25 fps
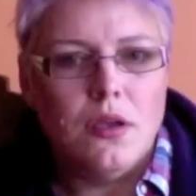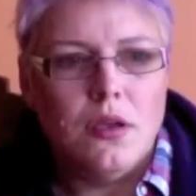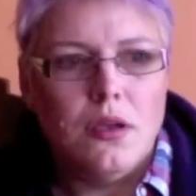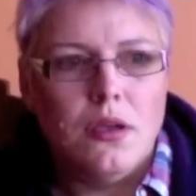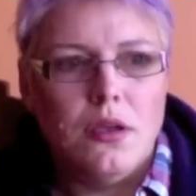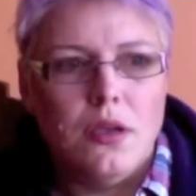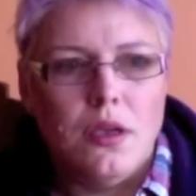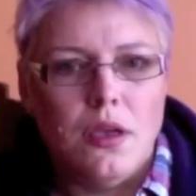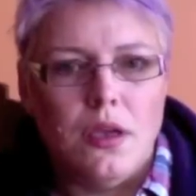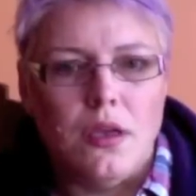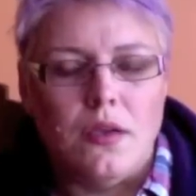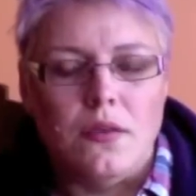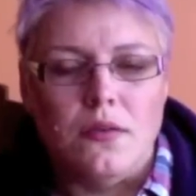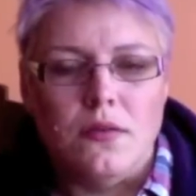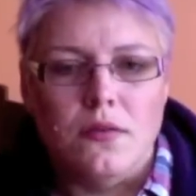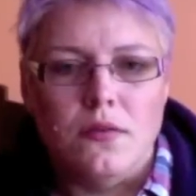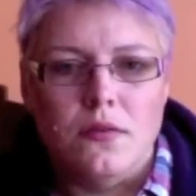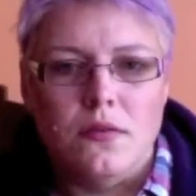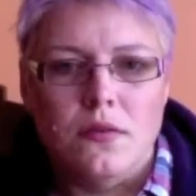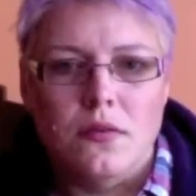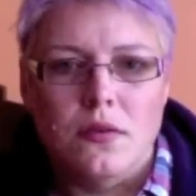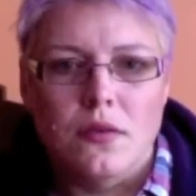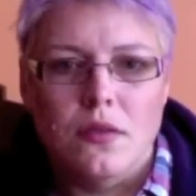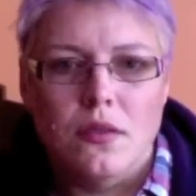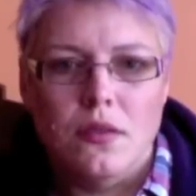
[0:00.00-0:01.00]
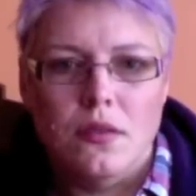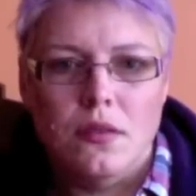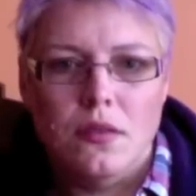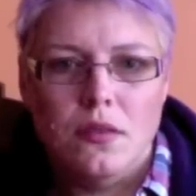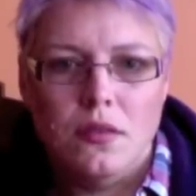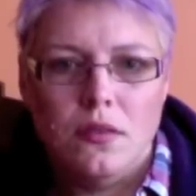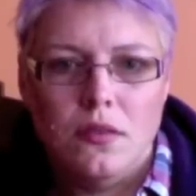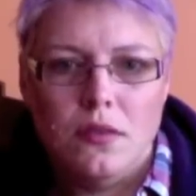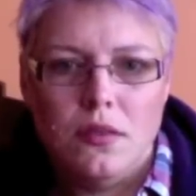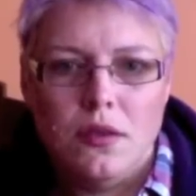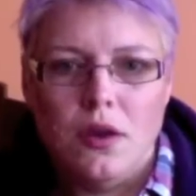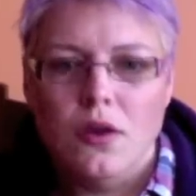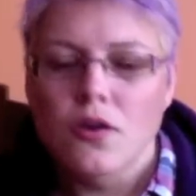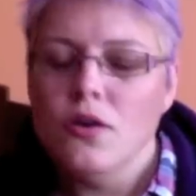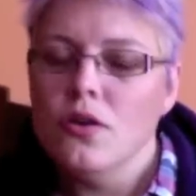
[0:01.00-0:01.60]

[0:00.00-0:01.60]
is they're